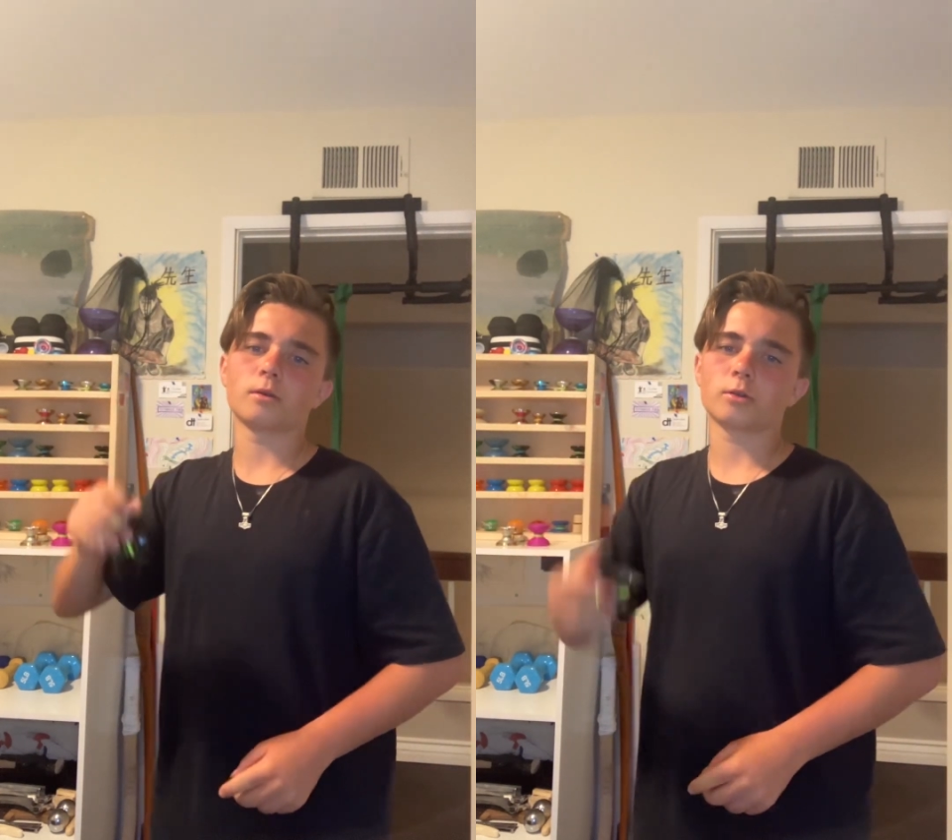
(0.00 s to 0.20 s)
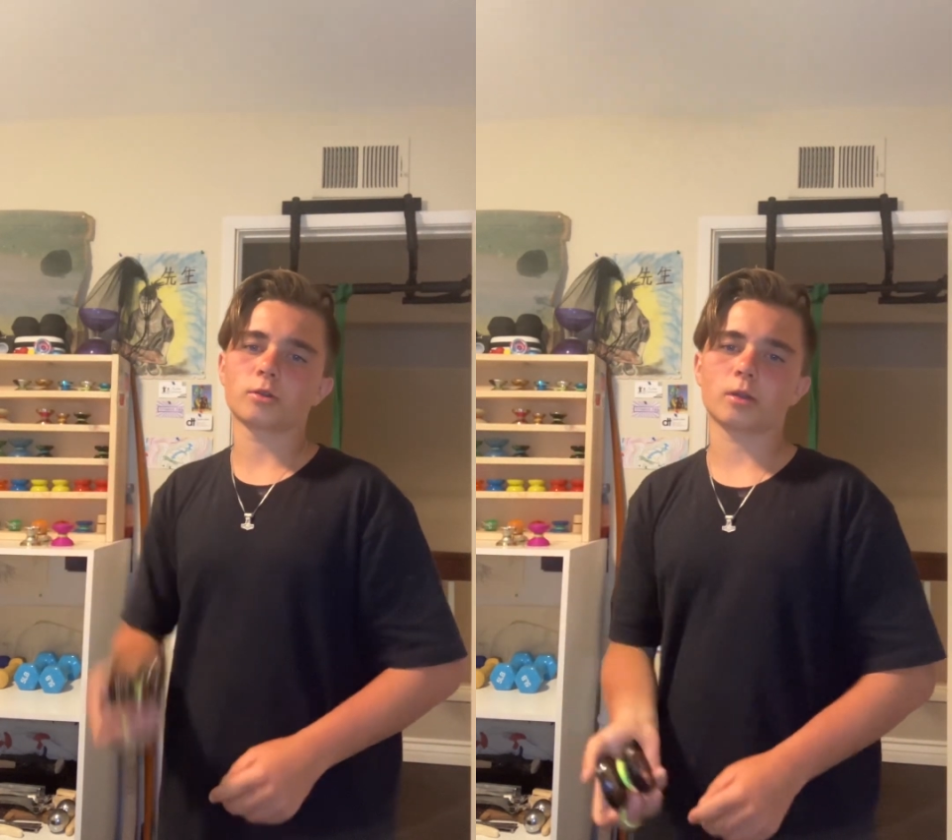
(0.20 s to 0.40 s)

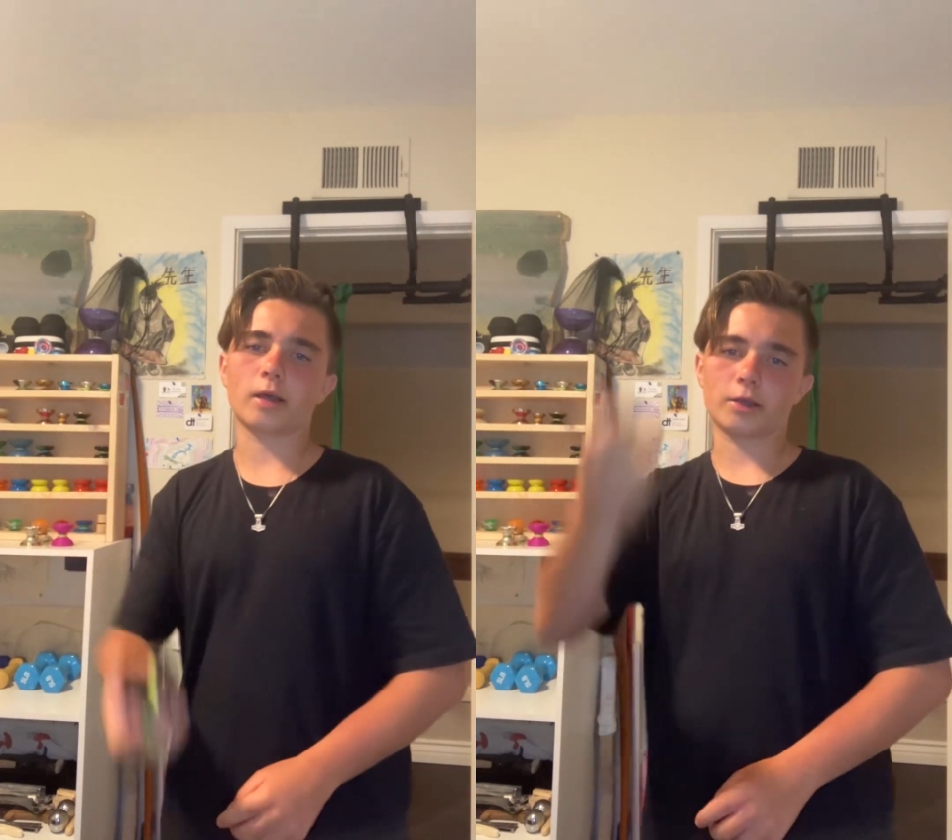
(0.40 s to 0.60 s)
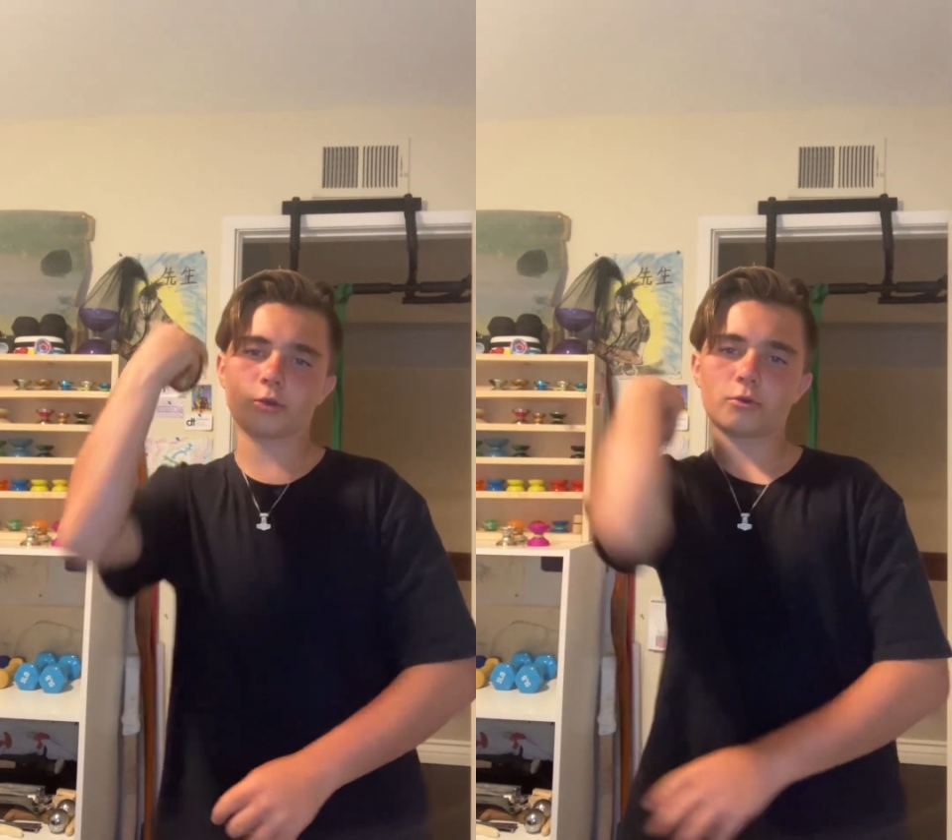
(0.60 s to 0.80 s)
So
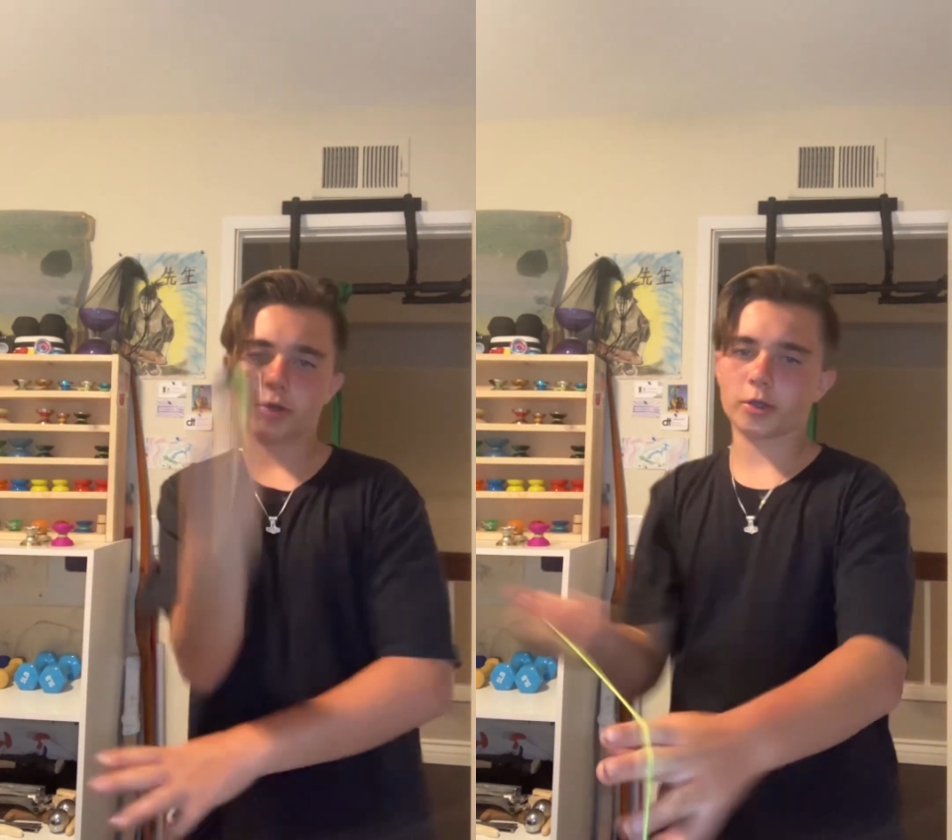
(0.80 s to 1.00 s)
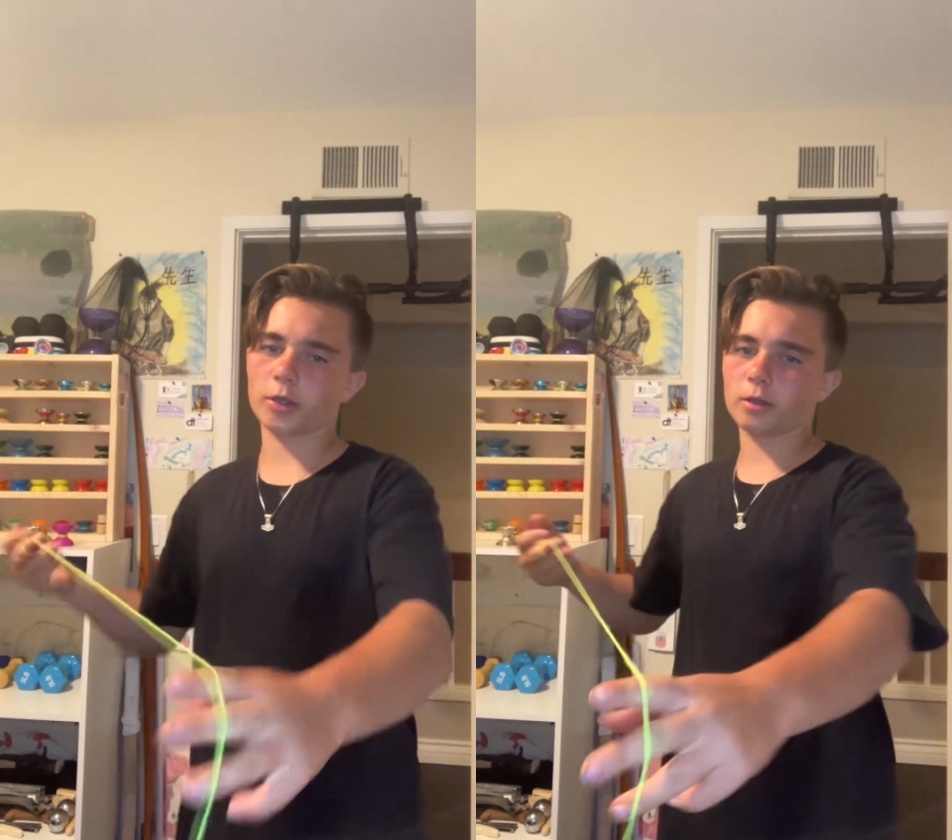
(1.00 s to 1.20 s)
like you
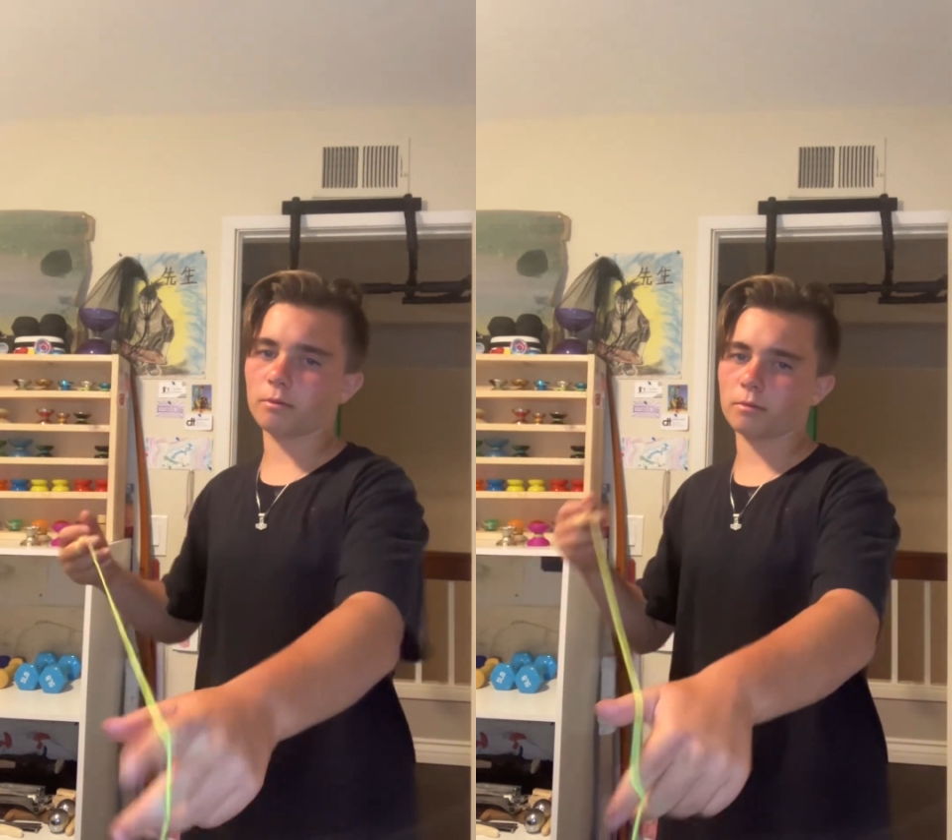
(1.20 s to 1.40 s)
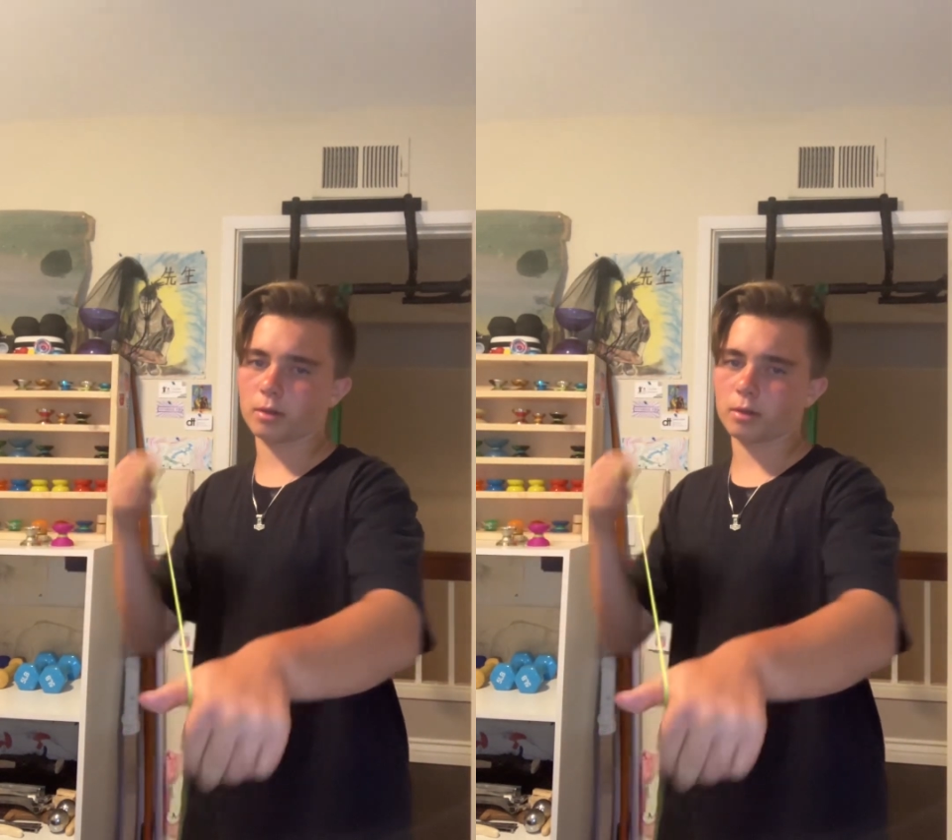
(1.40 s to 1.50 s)
could